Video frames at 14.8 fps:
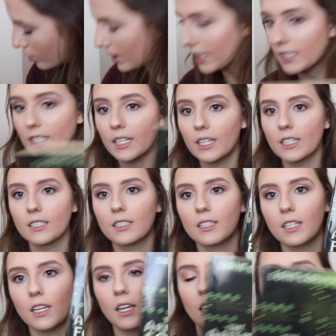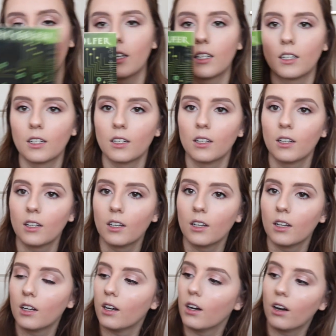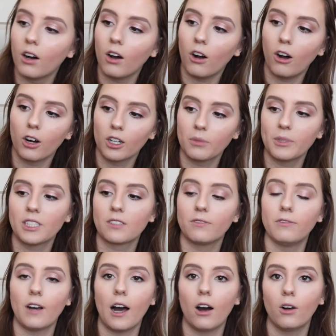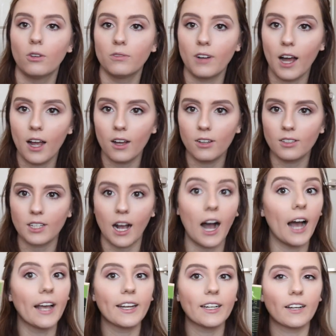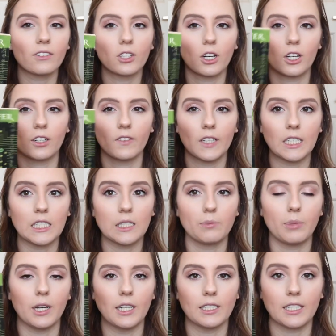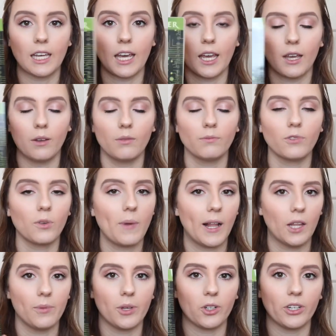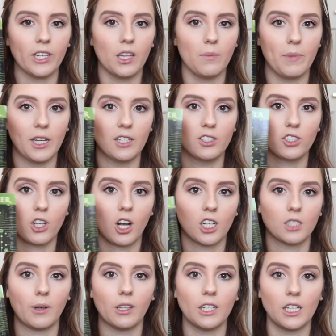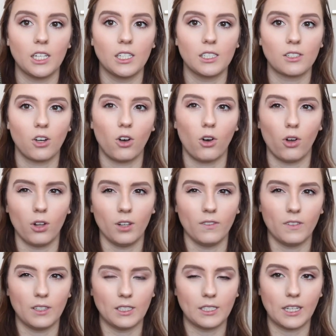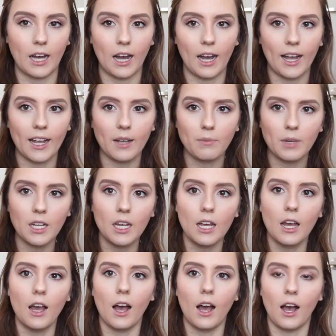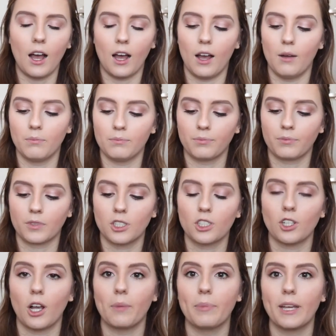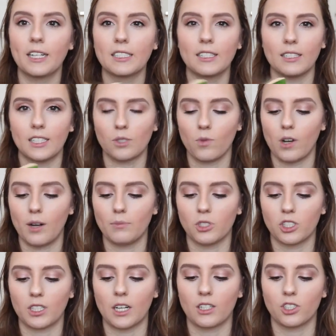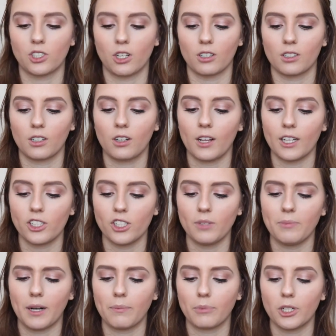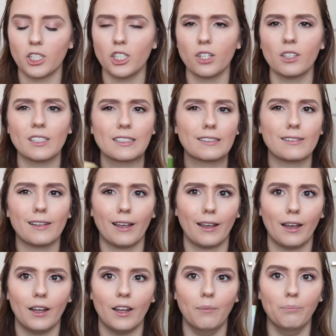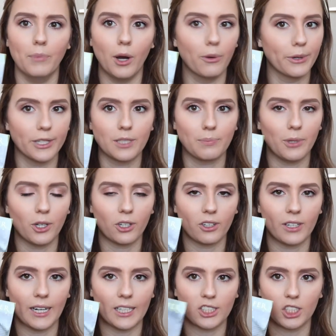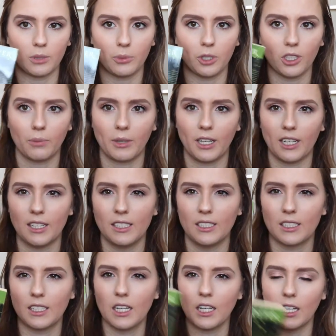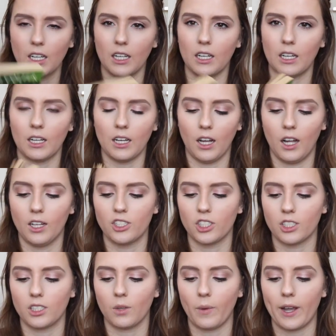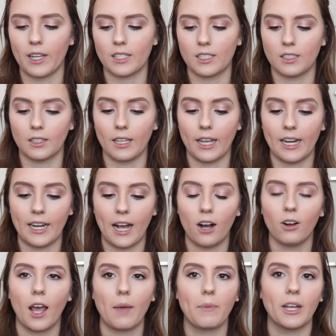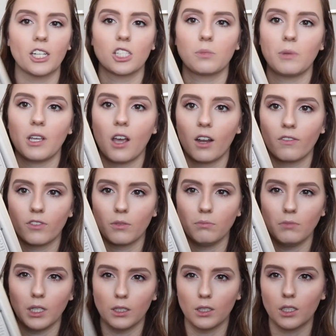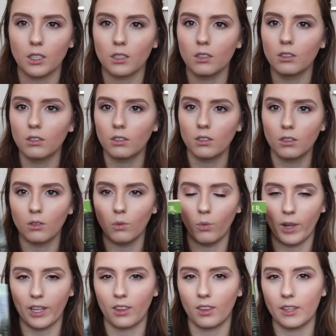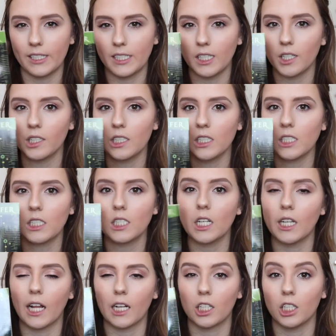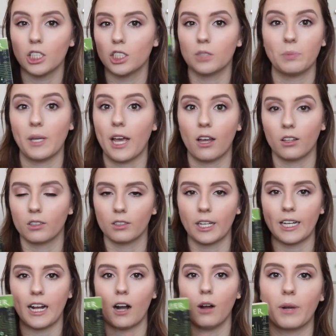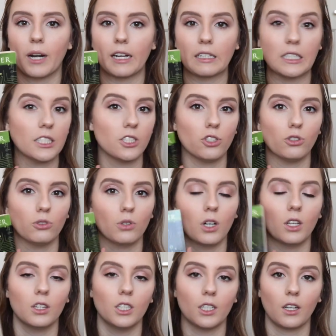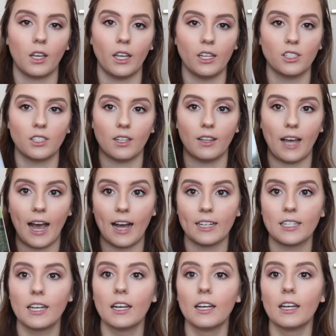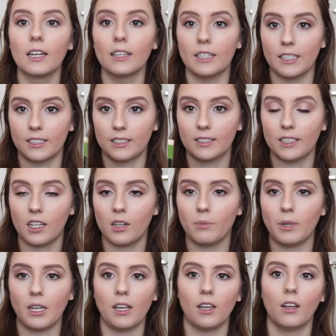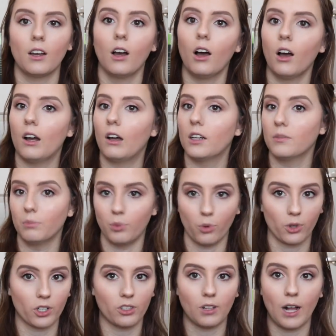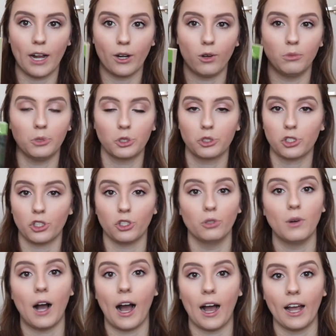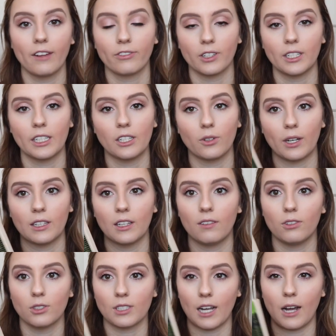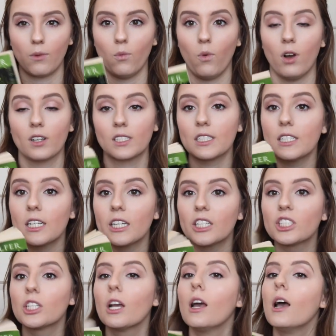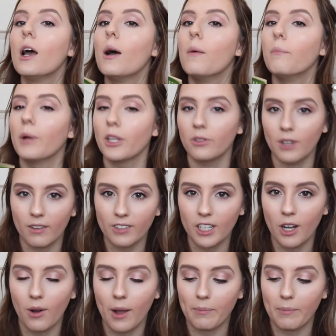This is the Artemis Fowl Files. I had never heard of this, but Kim from Elementary and the Mitten talks about these all of the time. So I picked this one up just to kind of start the collection, but I'm pretty sure this is like a bonus book or an extra book because just the way it's laid out. I may just be unfamiliar with the series, and that could just be how they're laid but I need to look into that. This is going to be borderline almost too high for any grade levels I want to teach, but you never know.